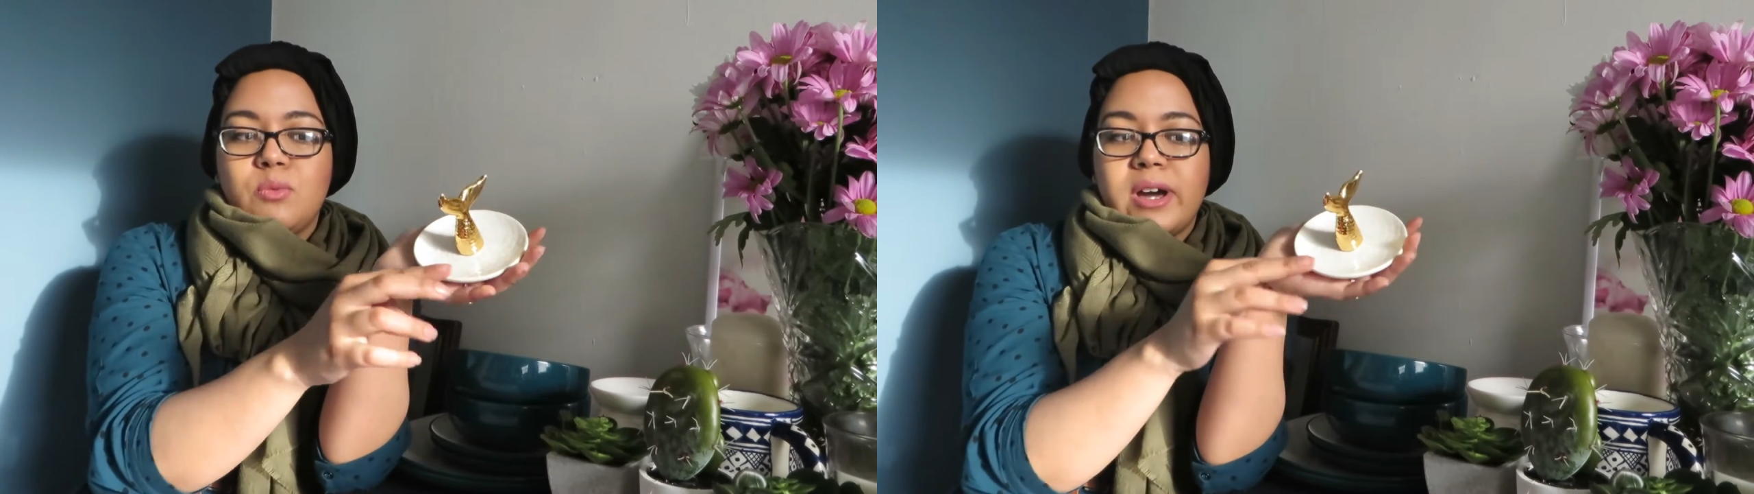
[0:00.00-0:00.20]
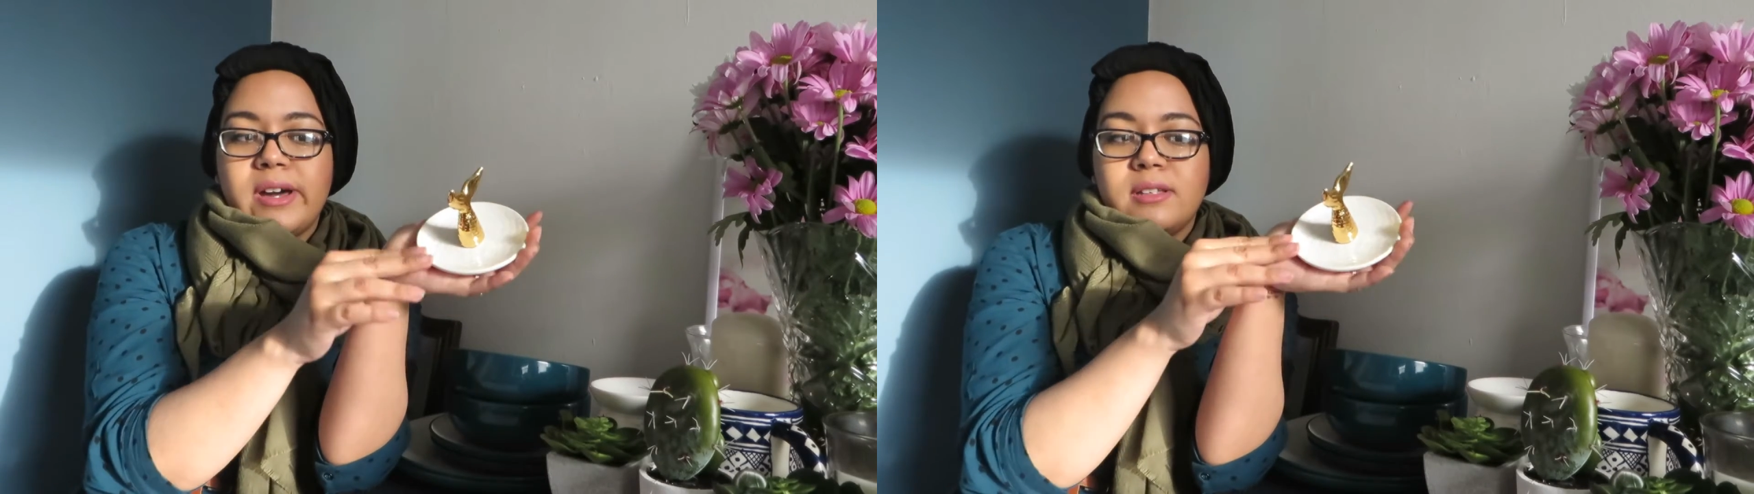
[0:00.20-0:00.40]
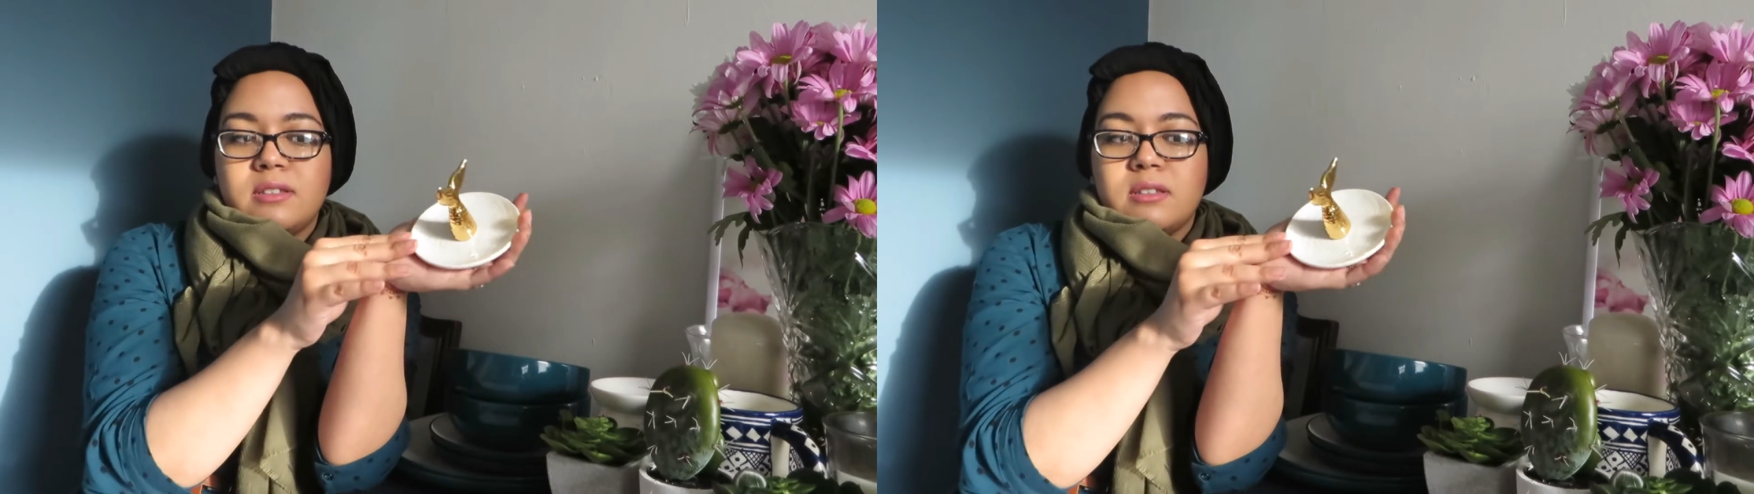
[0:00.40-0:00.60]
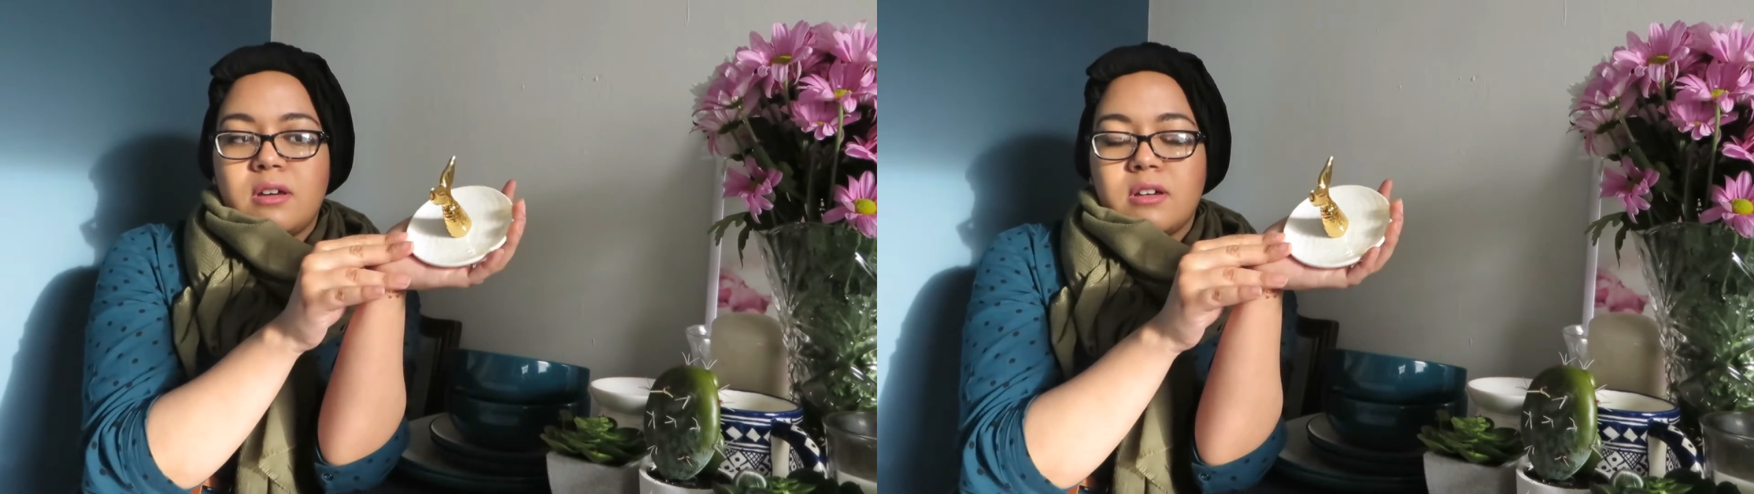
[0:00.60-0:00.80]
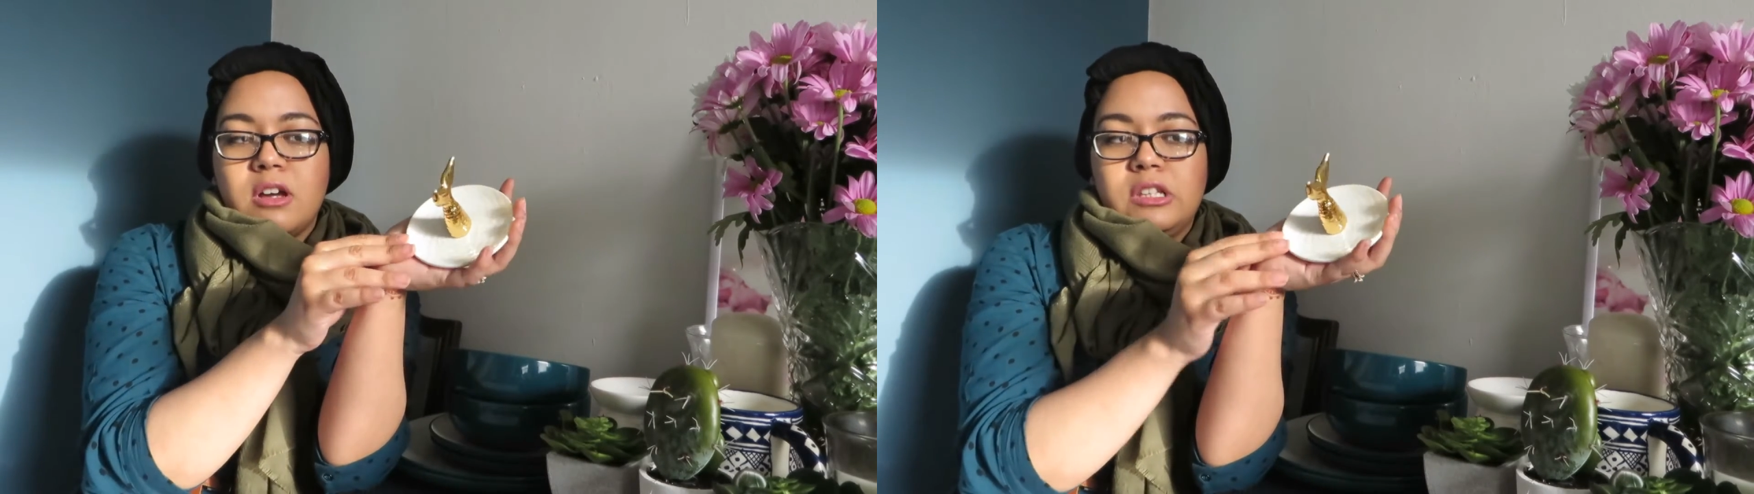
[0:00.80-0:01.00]
white
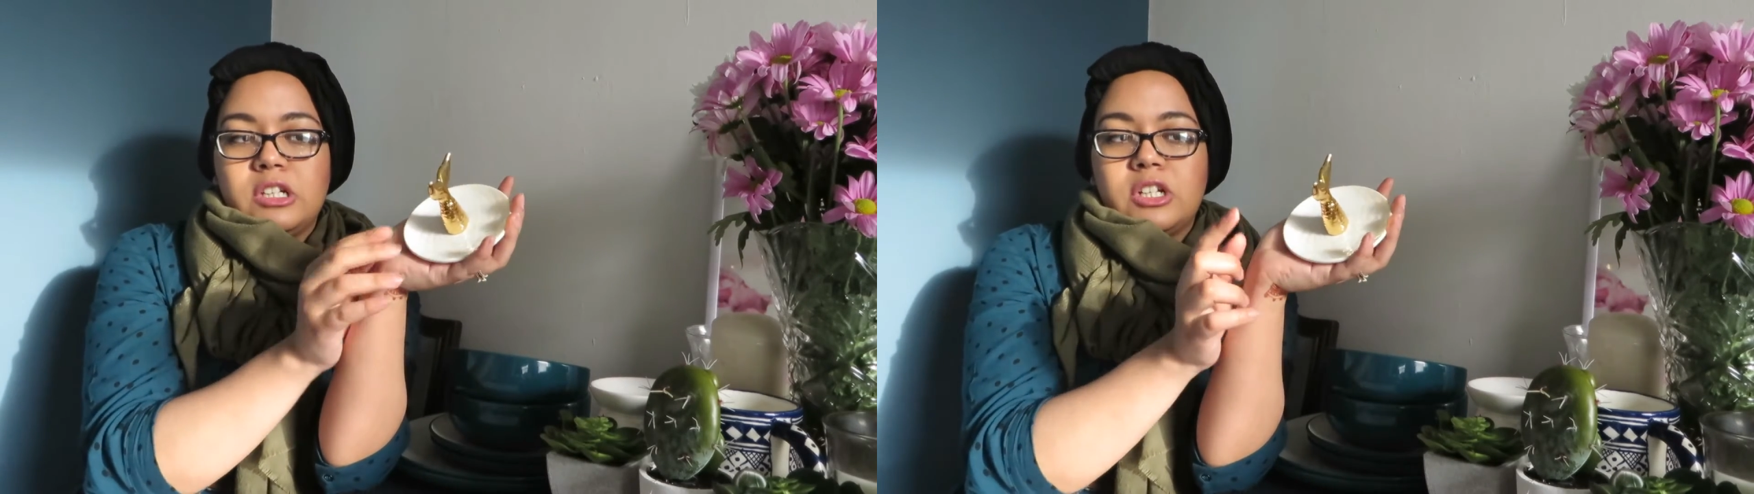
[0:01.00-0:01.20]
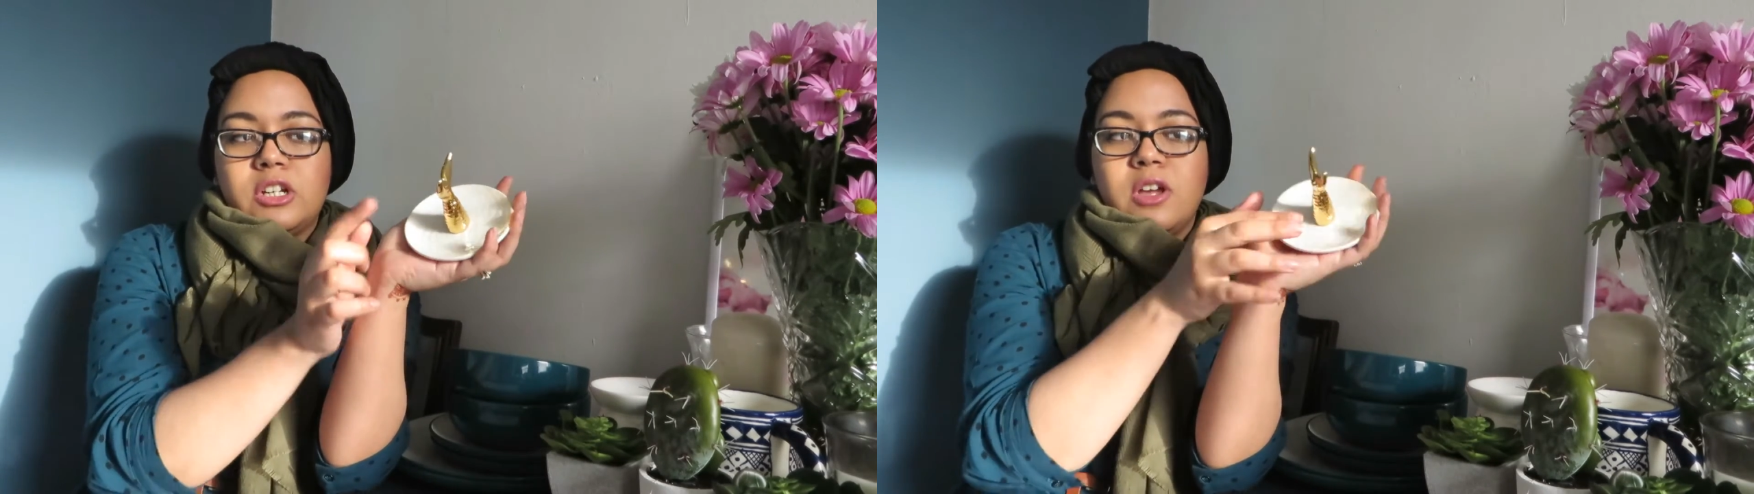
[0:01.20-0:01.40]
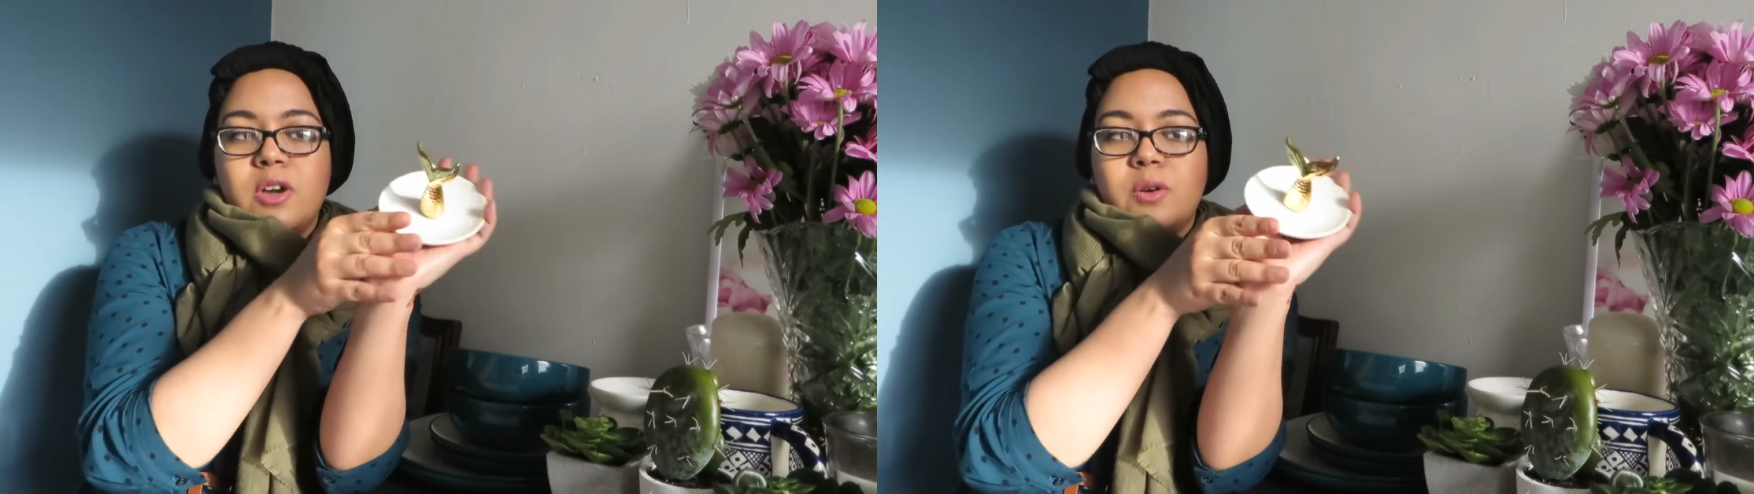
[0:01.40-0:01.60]
color